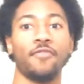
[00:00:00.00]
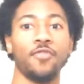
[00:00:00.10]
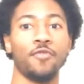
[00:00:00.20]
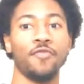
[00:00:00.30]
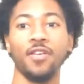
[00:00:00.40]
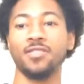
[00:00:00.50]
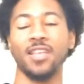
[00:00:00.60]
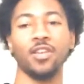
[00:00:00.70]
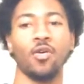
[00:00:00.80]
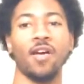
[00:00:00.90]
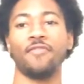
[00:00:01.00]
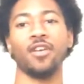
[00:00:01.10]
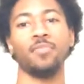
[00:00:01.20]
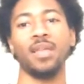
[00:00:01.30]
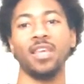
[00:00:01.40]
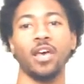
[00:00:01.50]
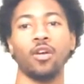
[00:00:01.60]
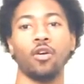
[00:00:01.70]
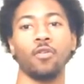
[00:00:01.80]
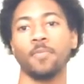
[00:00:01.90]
few fears, they don't have very many at all.